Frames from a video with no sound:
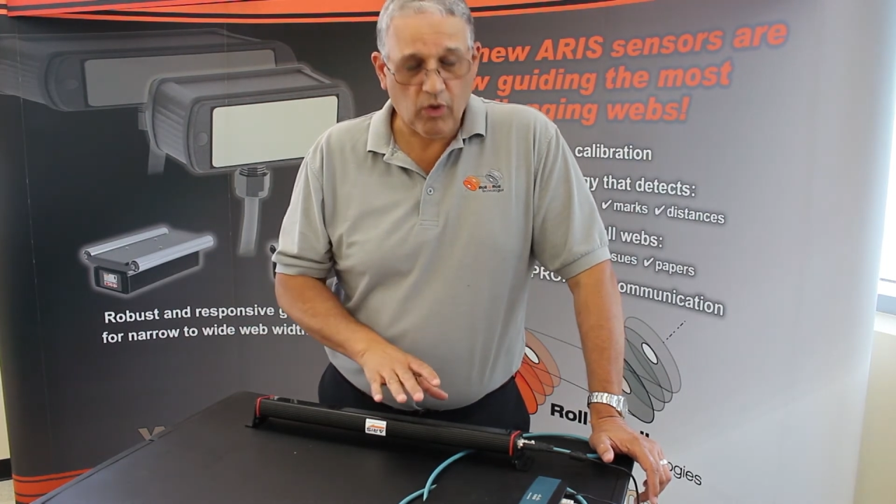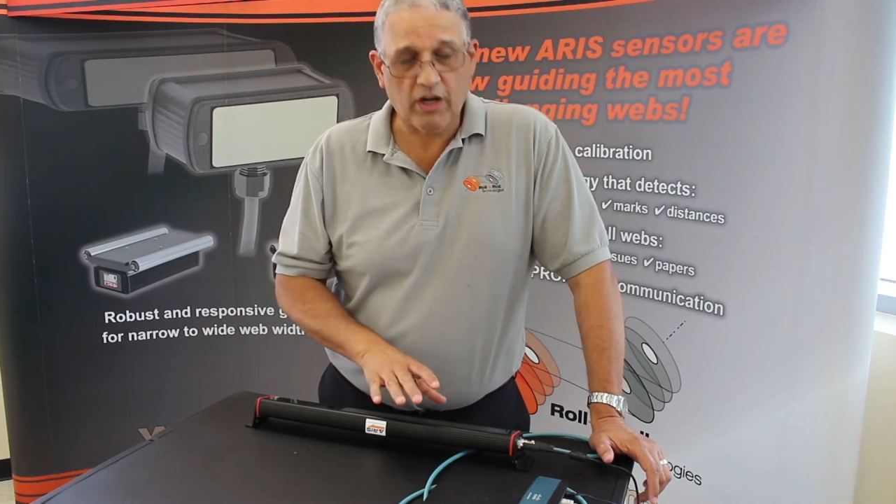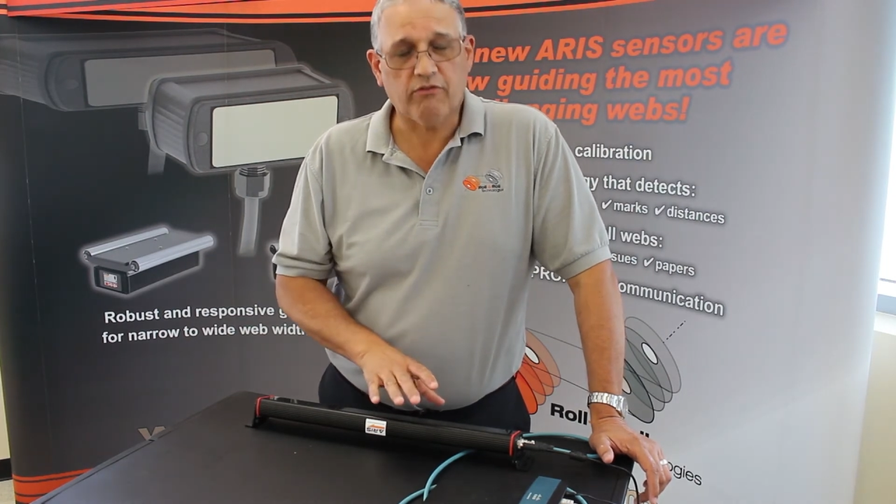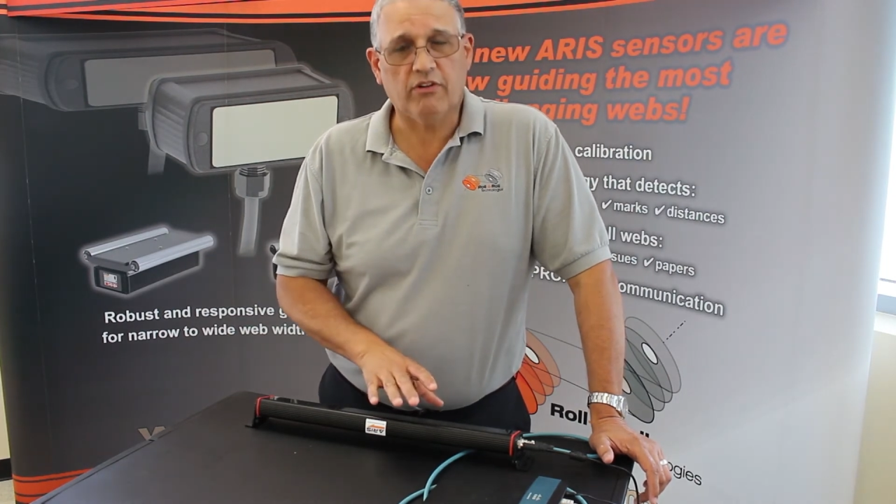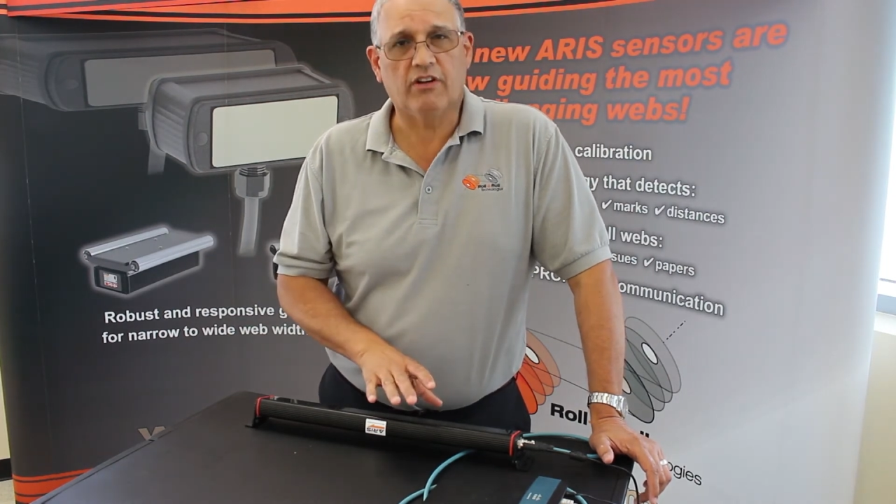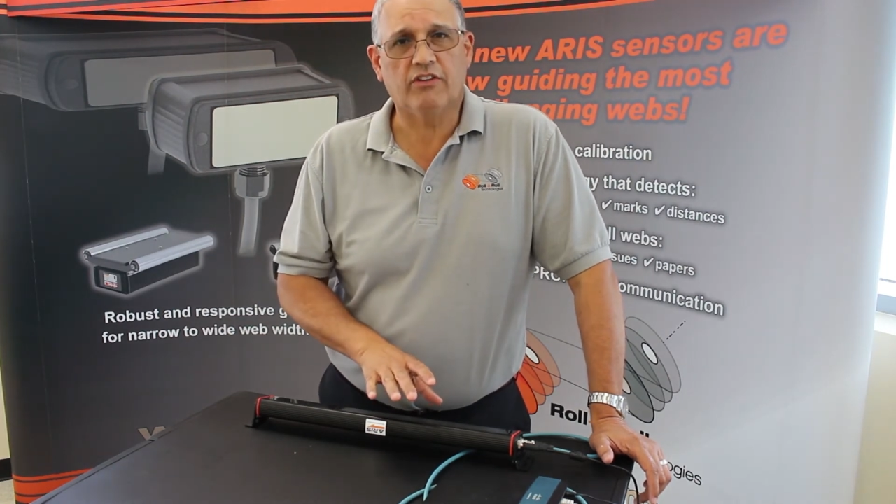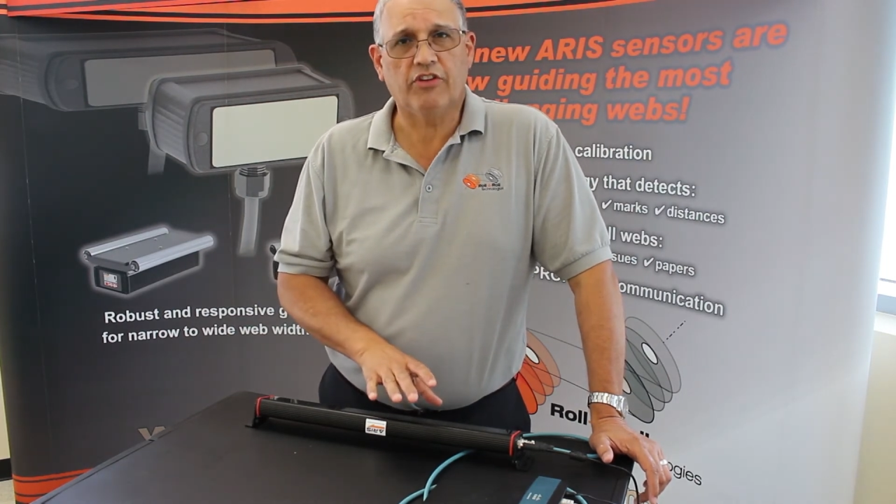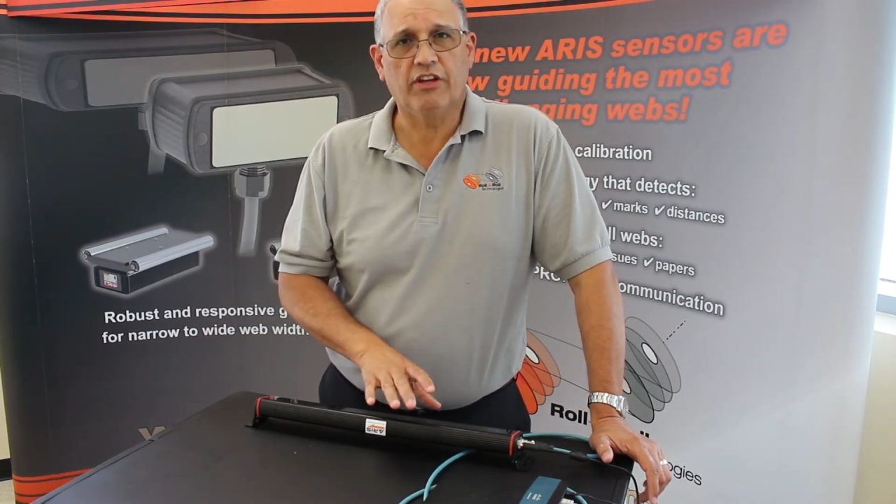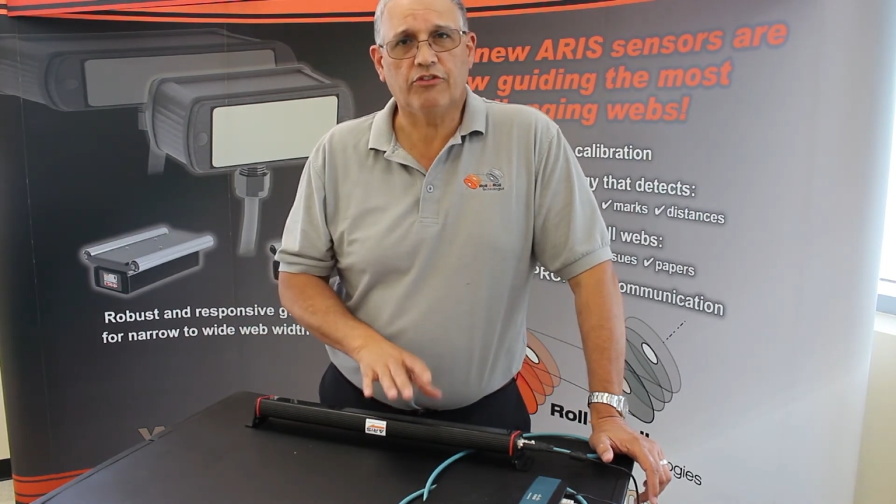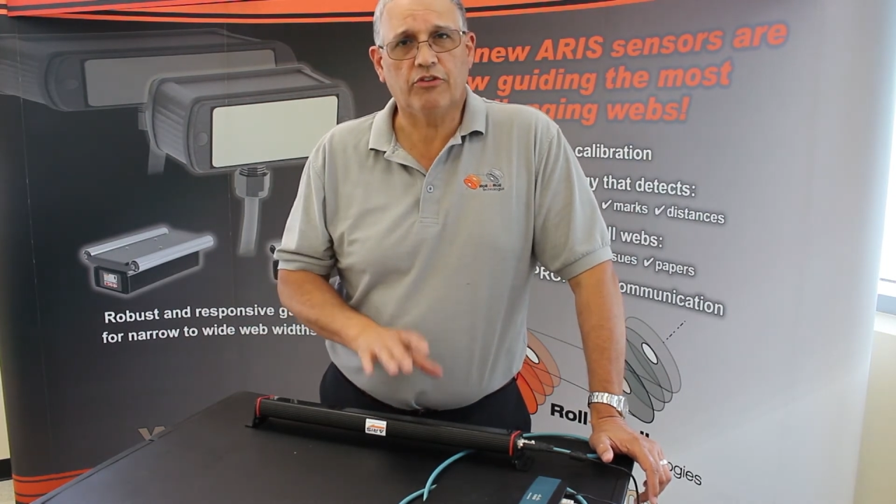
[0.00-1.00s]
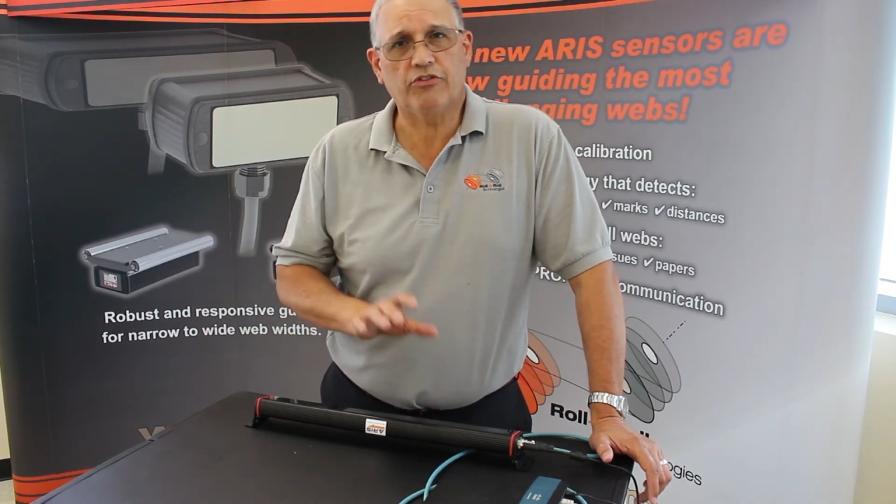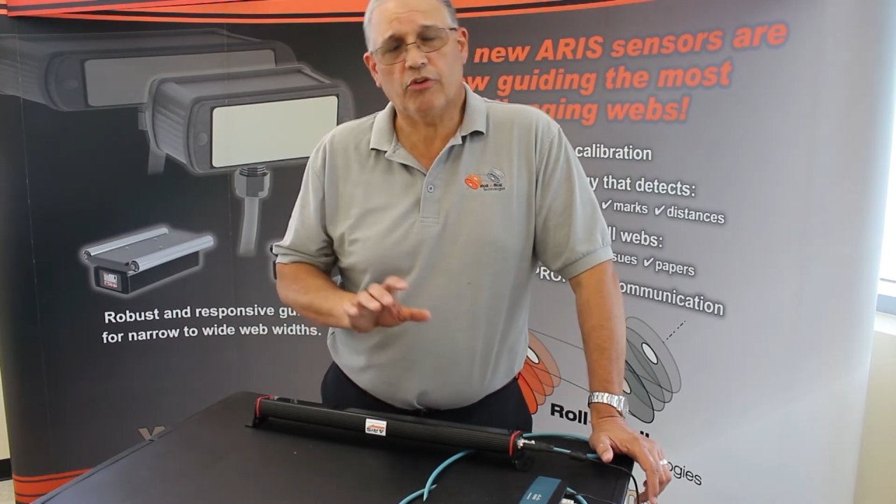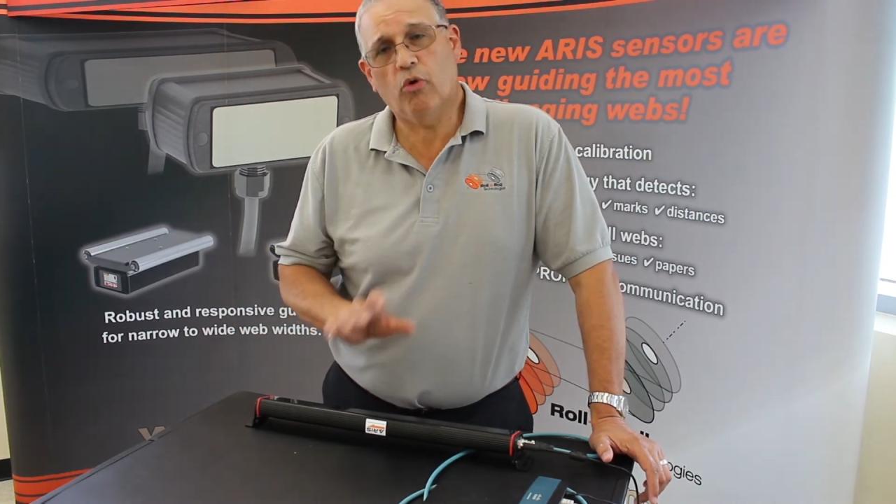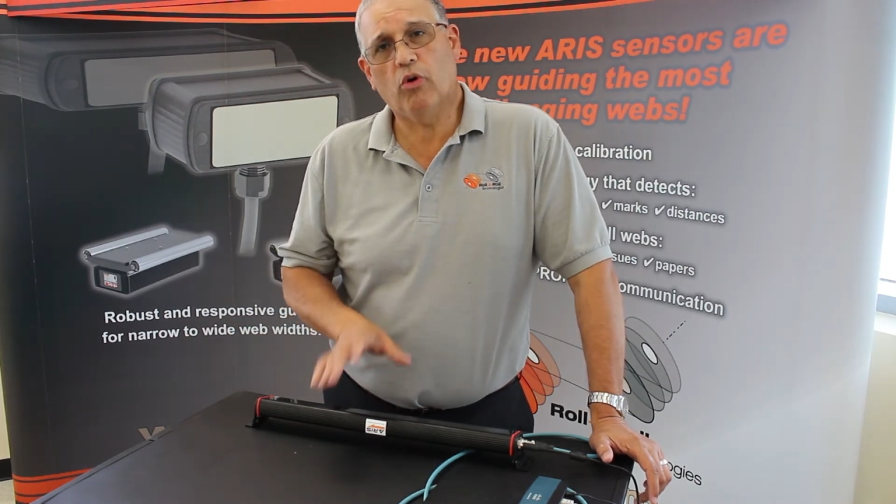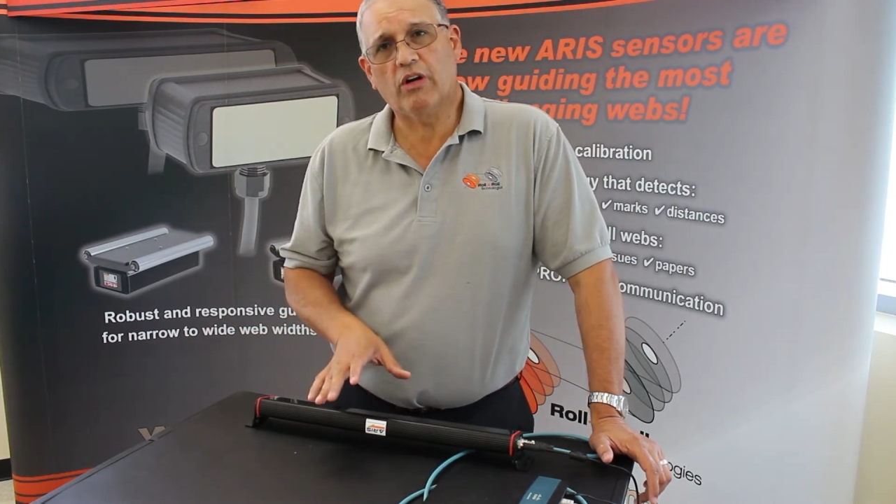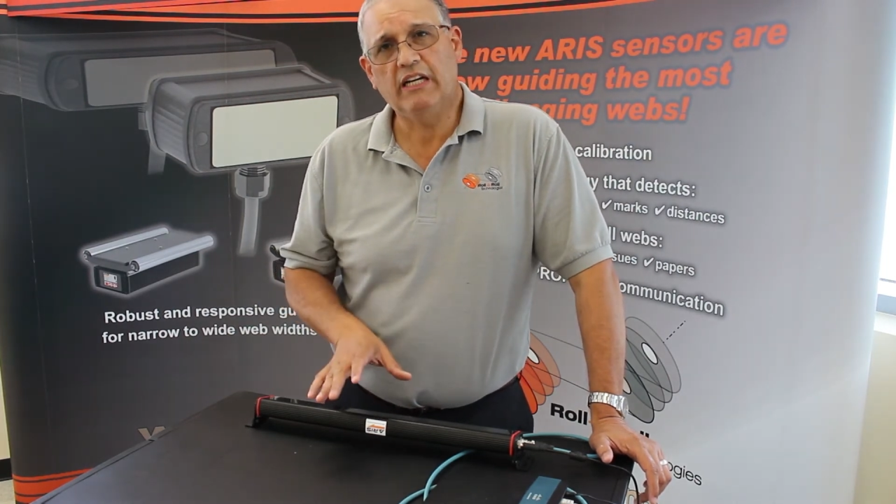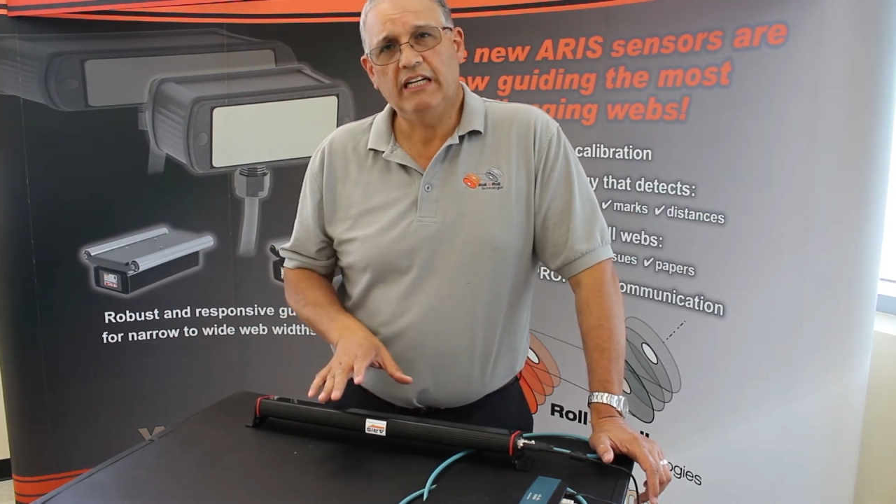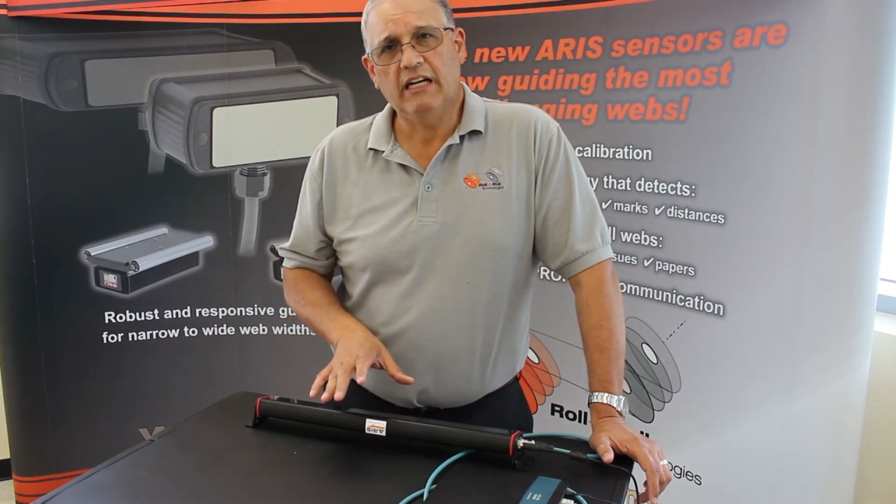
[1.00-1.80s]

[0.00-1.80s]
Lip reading: one of our sensors or